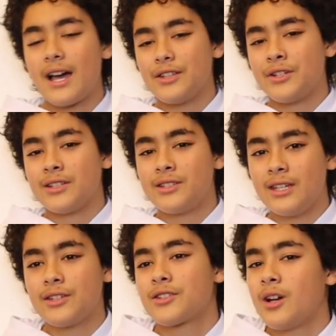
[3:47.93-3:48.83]
As you can
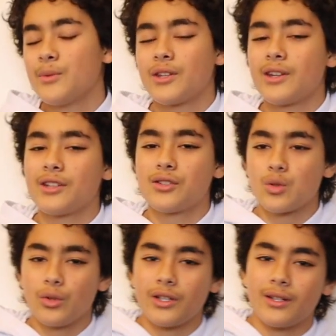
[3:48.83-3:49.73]
see, it just comes in a nice
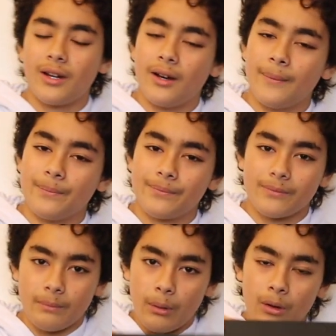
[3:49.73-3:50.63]
Jordan
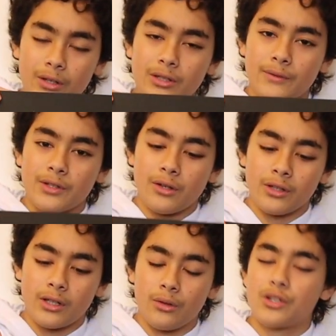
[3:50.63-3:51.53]
box. You've just got
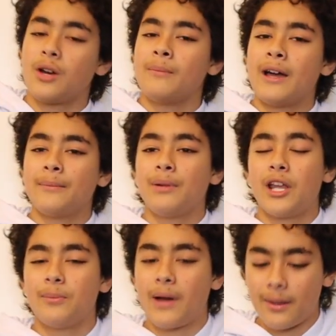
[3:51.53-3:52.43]
the gold Jumpman
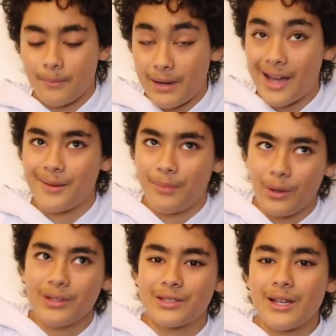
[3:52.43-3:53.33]
plain black
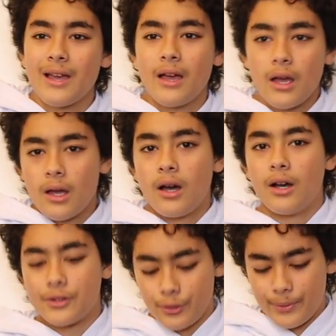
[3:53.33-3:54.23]
box,
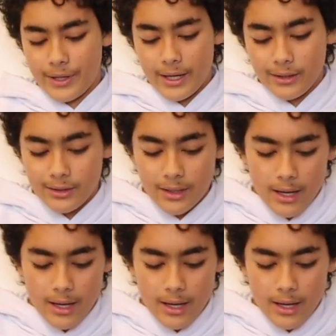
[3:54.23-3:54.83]
super nice.